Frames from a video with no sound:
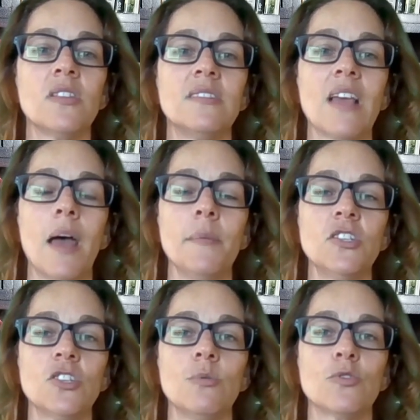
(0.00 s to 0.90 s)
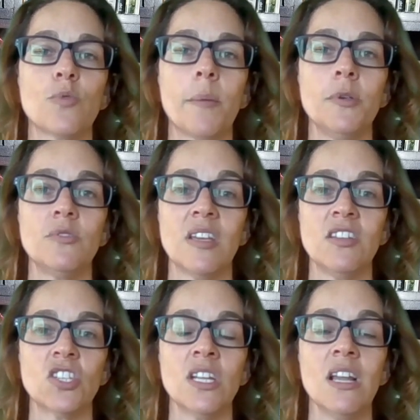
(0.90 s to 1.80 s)
damage to his
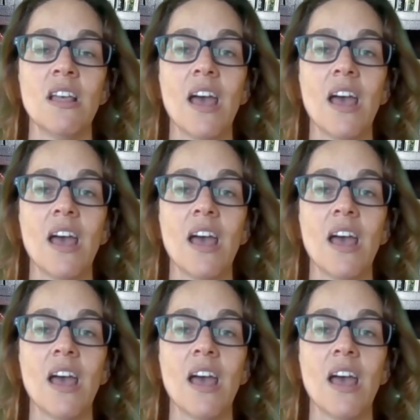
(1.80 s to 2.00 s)
reputation